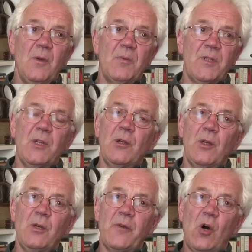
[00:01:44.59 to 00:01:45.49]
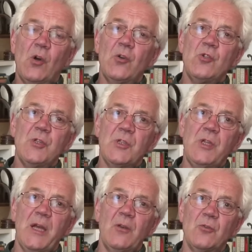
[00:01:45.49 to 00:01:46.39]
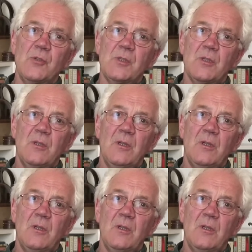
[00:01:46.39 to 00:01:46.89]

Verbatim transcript: particularly of oranges and yellows,